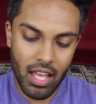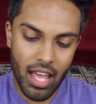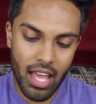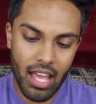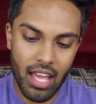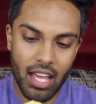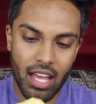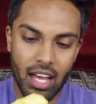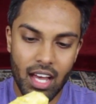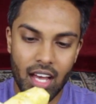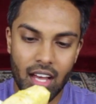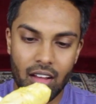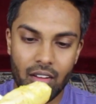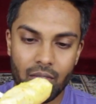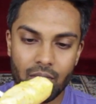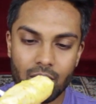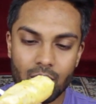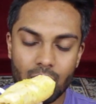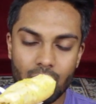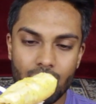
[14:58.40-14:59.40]
a
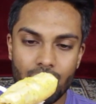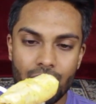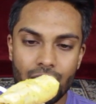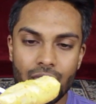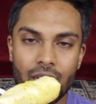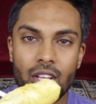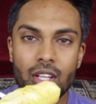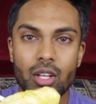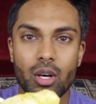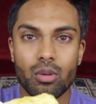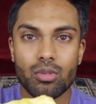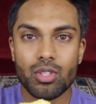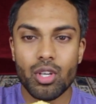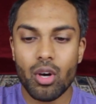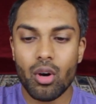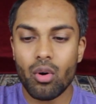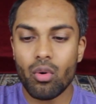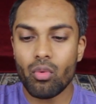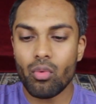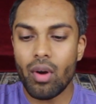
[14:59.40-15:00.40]
phyllo
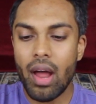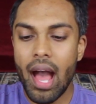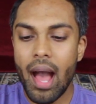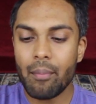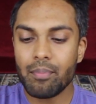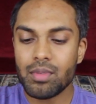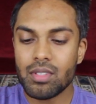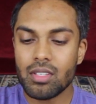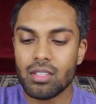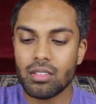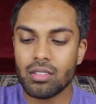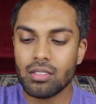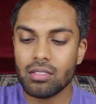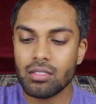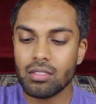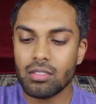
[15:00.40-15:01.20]
dough wrapped